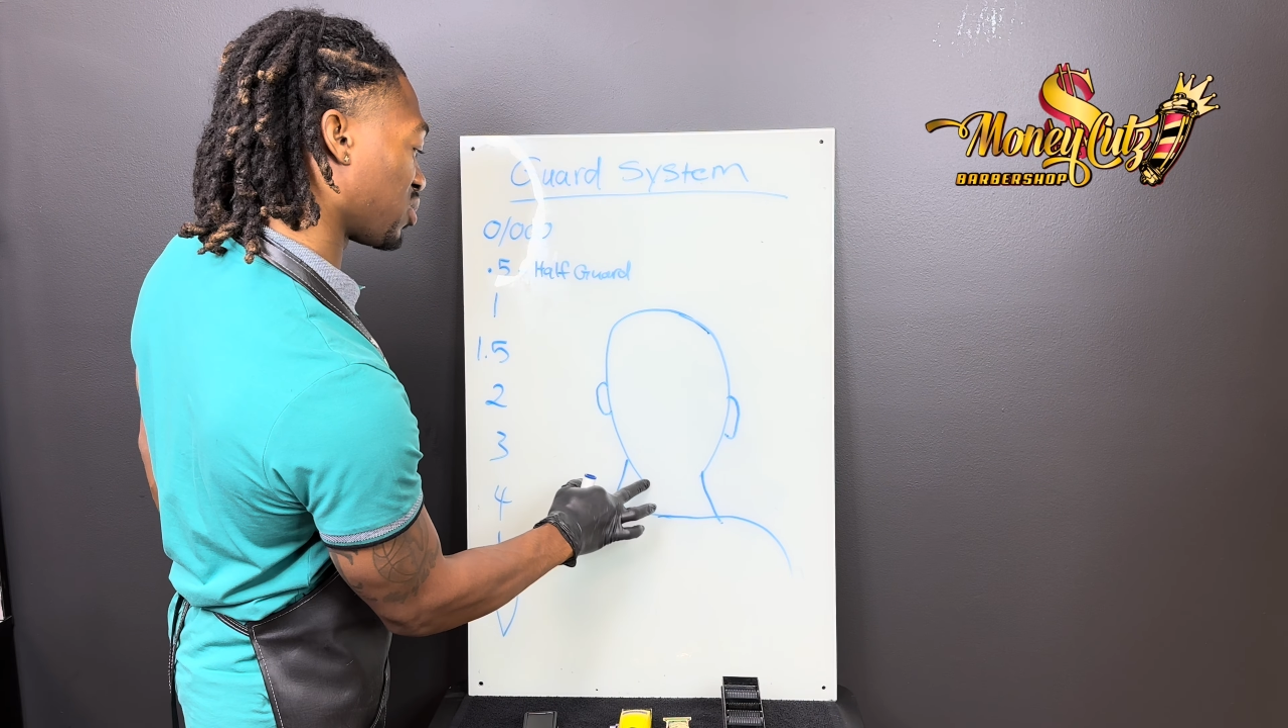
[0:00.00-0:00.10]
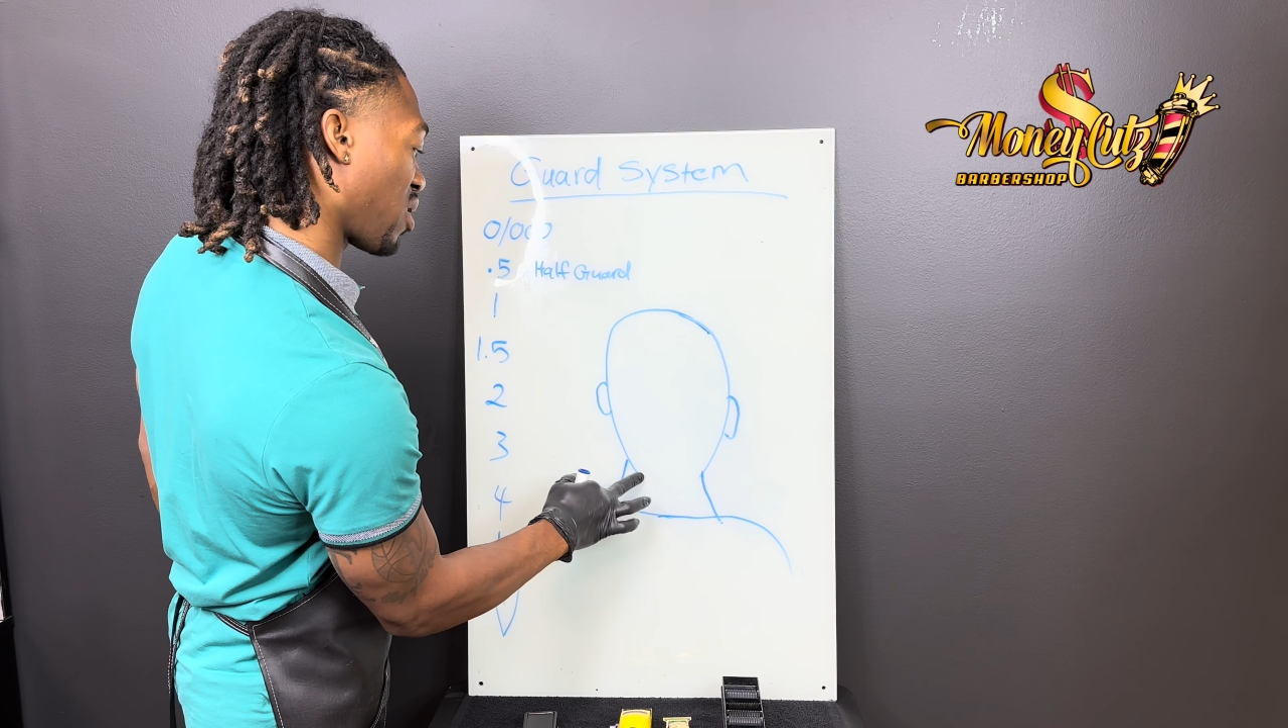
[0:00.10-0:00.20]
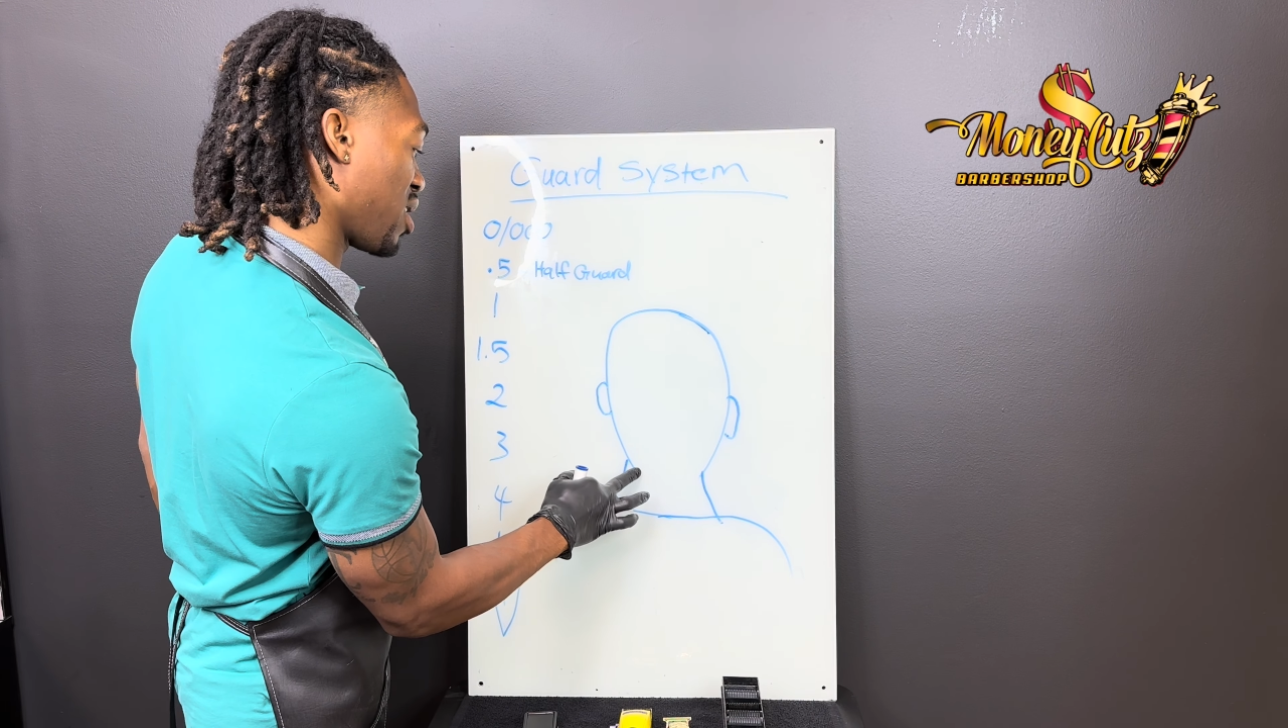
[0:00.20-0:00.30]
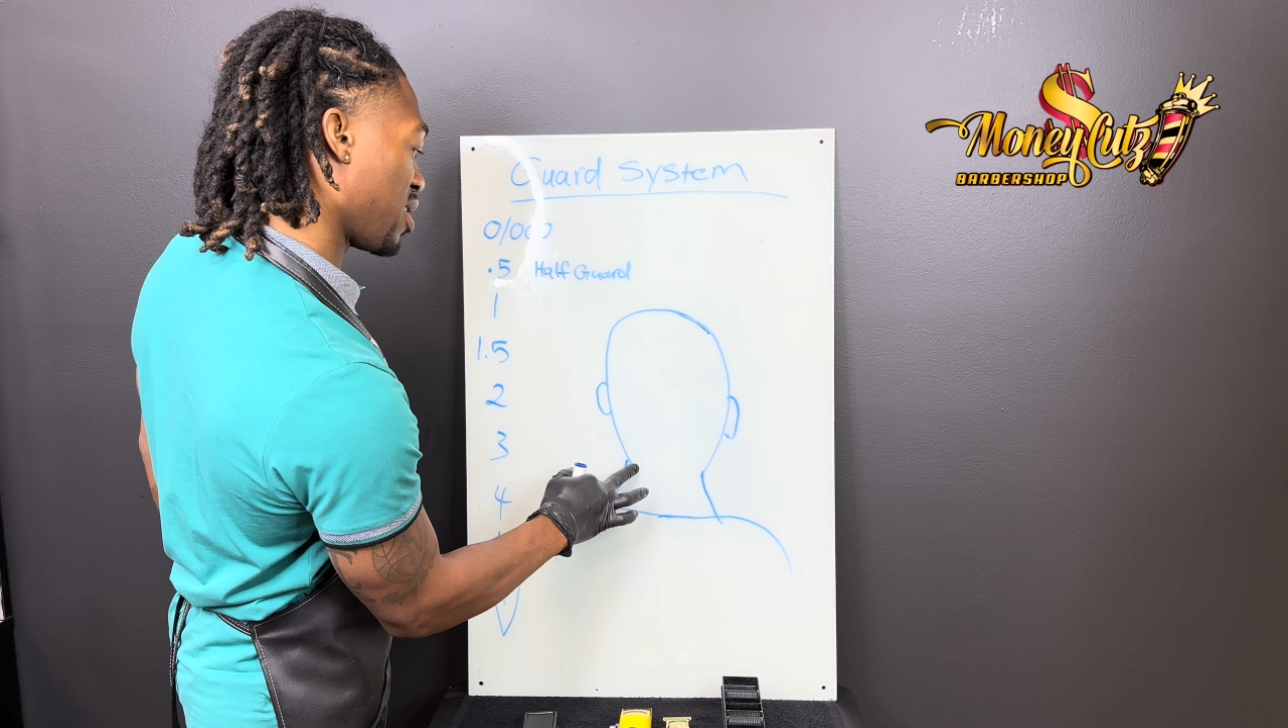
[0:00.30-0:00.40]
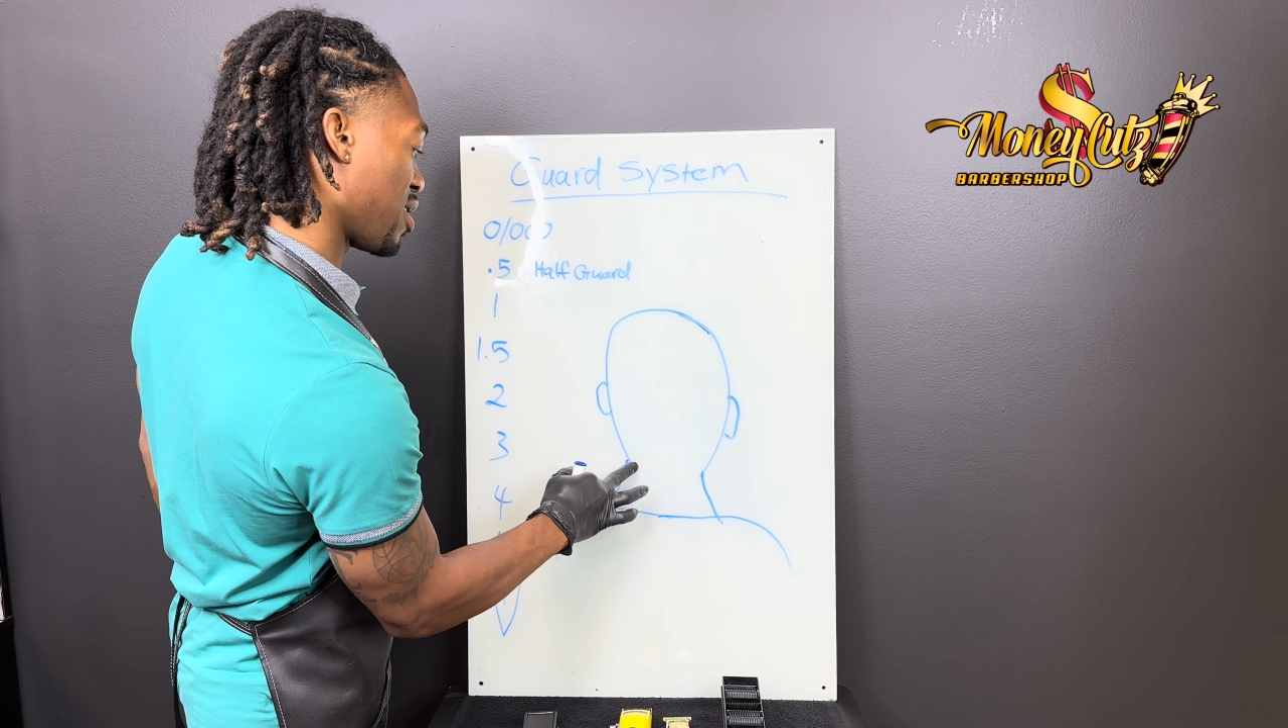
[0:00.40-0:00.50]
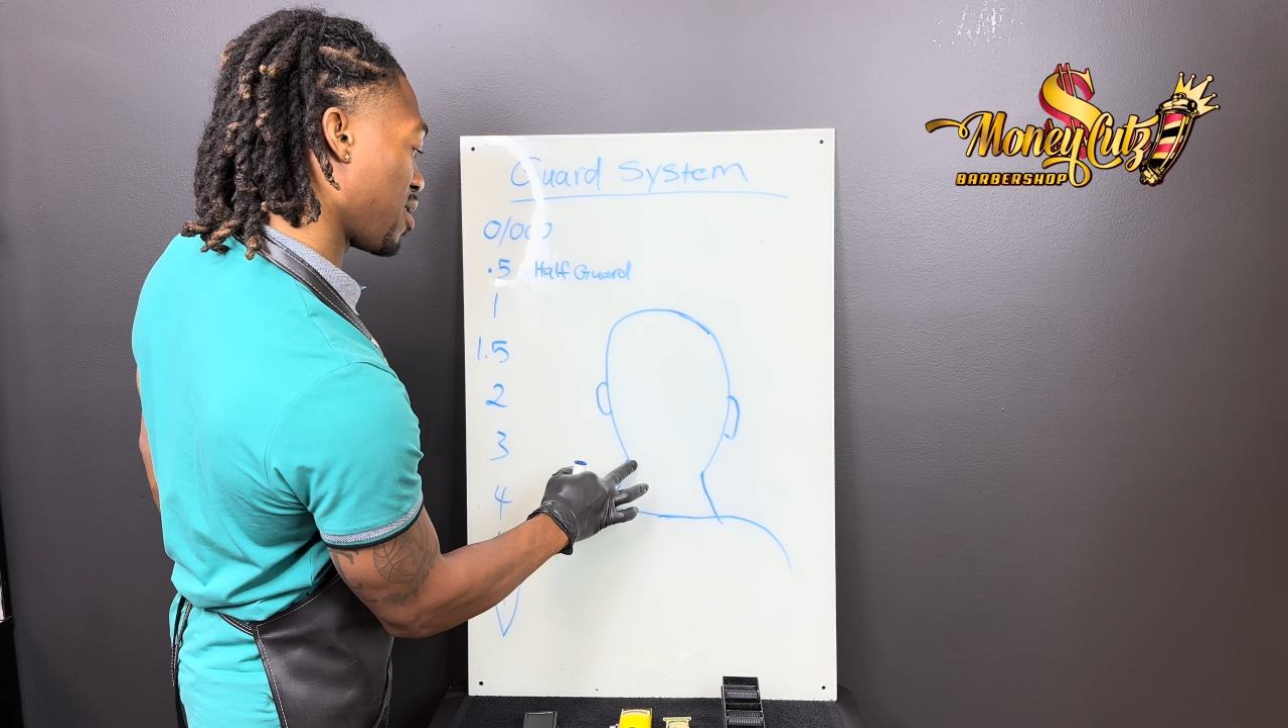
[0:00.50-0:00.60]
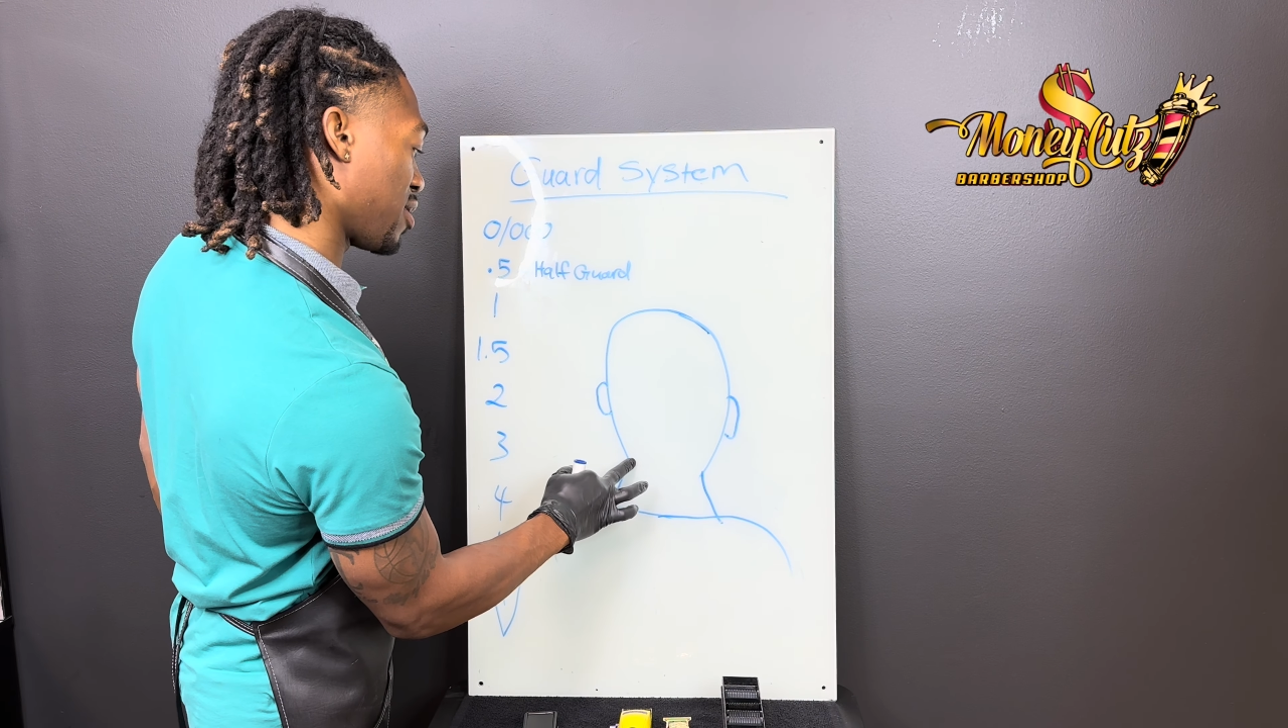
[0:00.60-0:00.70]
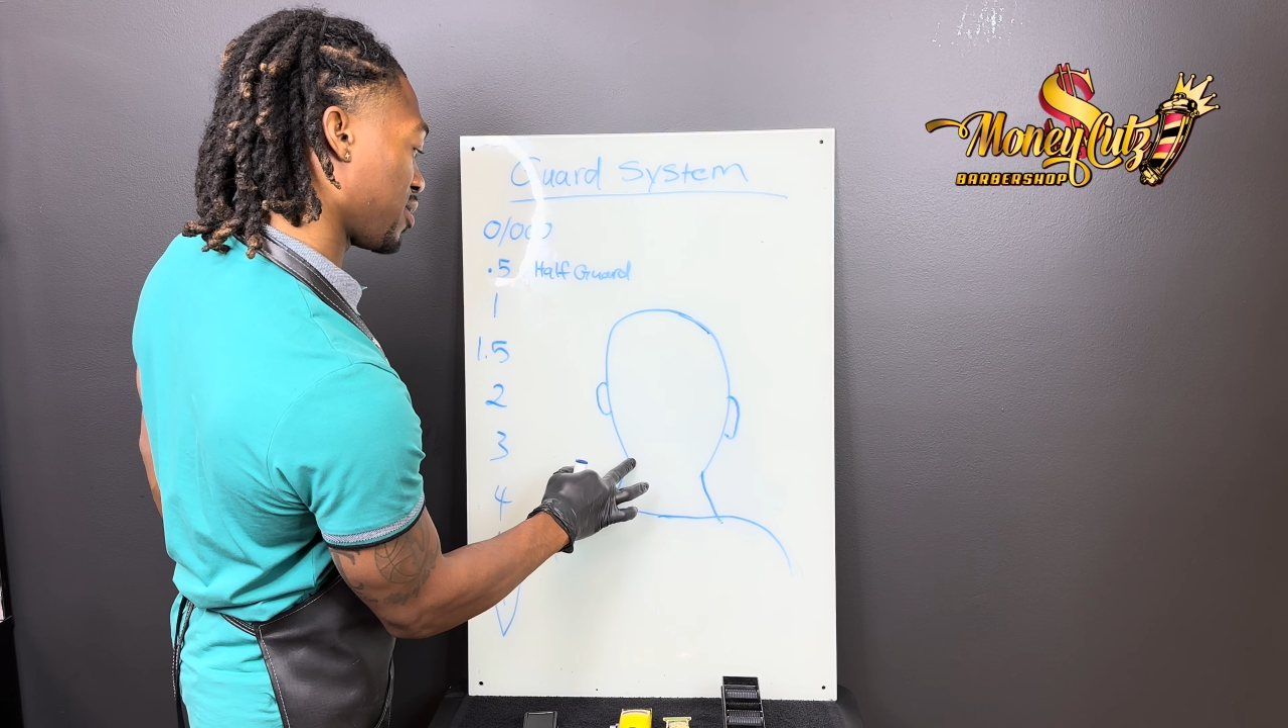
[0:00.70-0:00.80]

right here.